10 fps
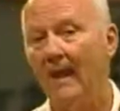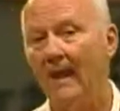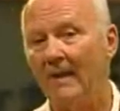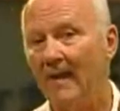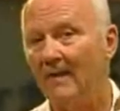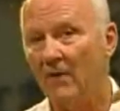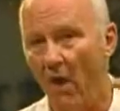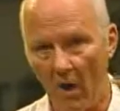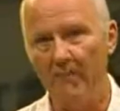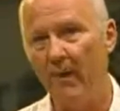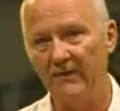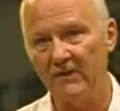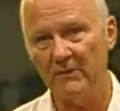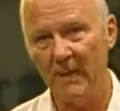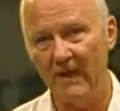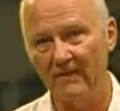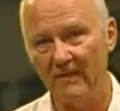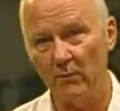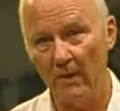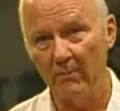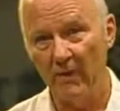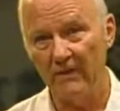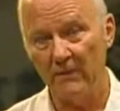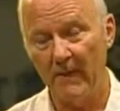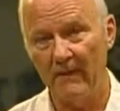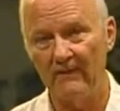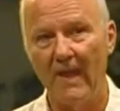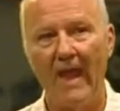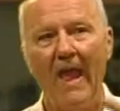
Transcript: It contains all points in space as one point in space,